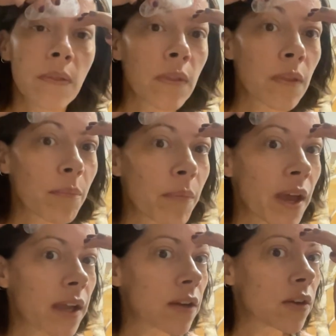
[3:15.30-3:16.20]
then
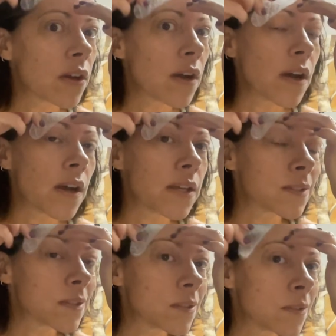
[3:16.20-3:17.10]
back
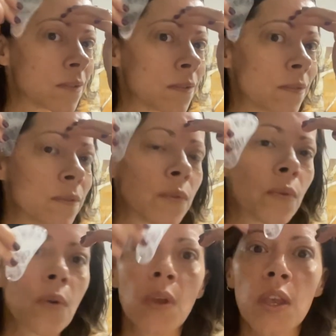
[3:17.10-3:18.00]
across.
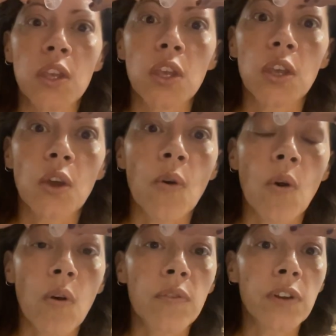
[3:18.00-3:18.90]
You can go
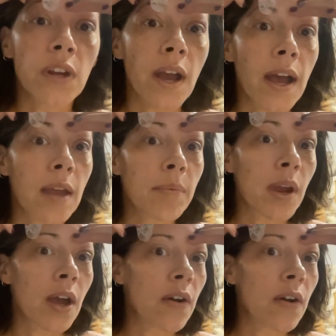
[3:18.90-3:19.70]
over your eyebrow.